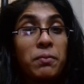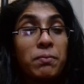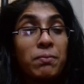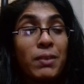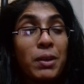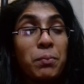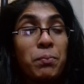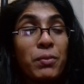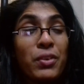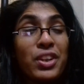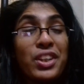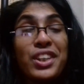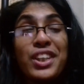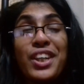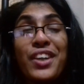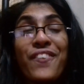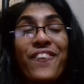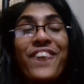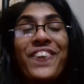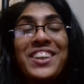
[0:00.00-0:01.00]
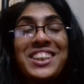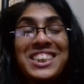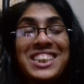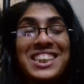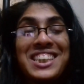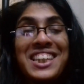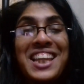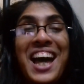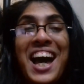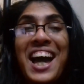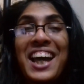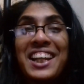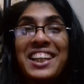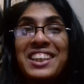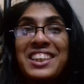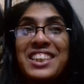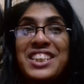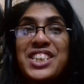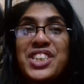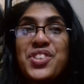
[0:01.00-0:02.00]
my birthday was not
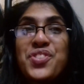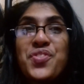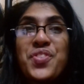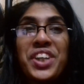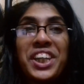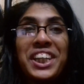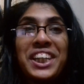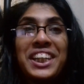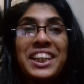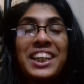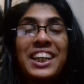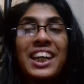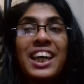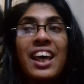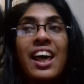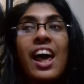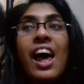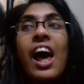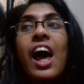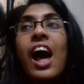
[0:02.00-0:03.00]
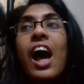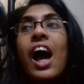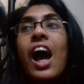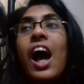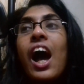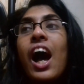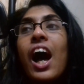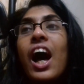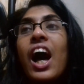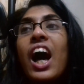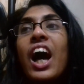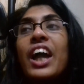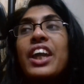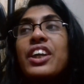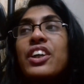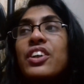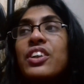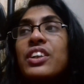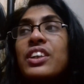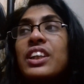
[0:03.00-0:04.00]
in this week.
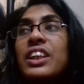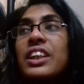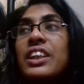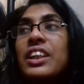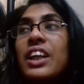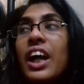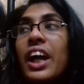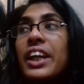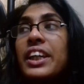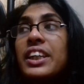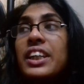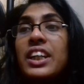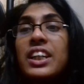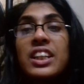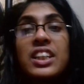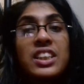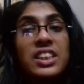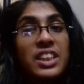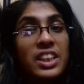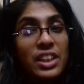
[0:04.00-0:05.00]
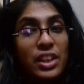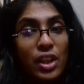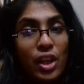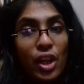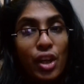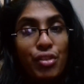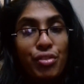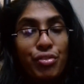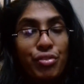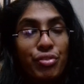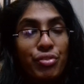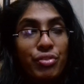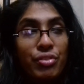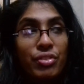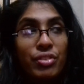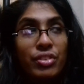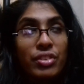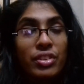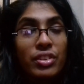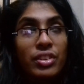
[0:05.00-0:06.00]
I get a day off
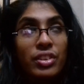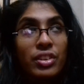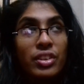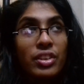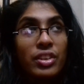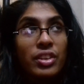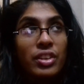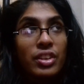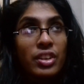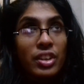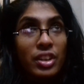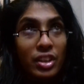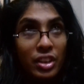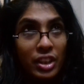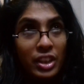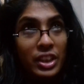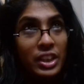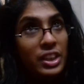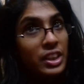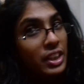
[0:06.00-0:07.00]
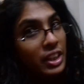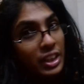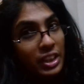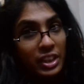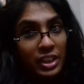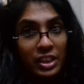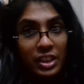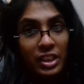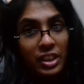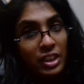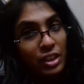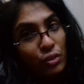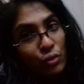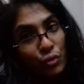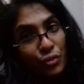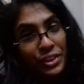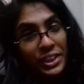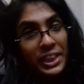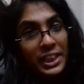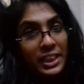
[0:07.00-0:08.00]
any day in the
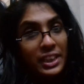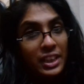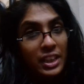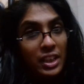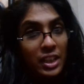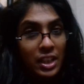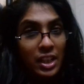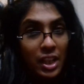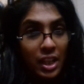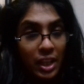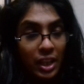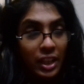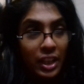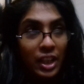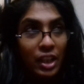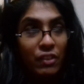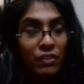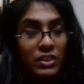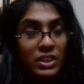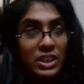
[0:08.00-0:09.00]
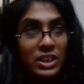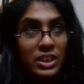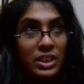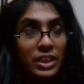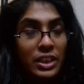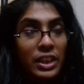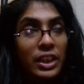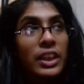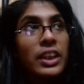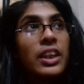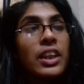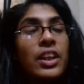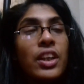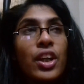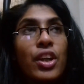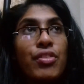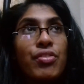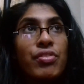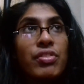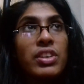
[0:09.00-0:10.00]
week, and I was
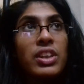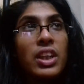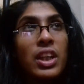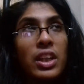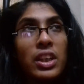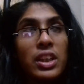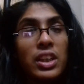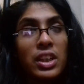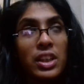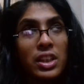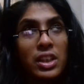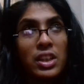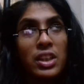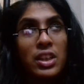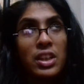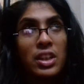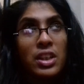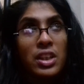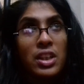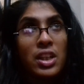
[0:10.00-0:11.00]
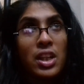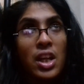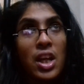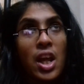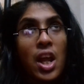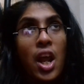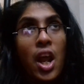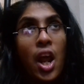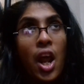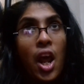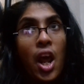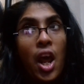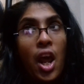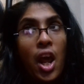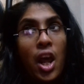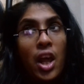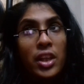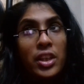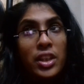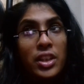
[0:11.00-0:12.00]
thinking of taking
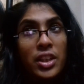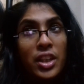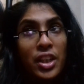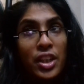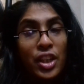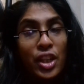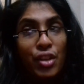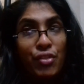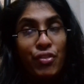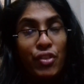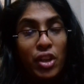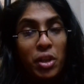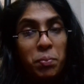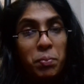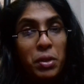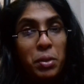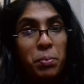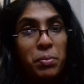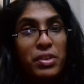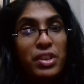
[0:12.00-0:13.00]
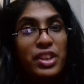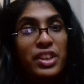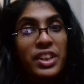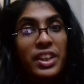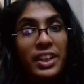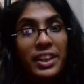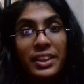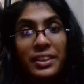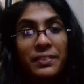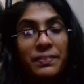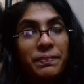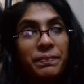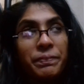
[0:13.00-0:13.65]
the day off on my birthday.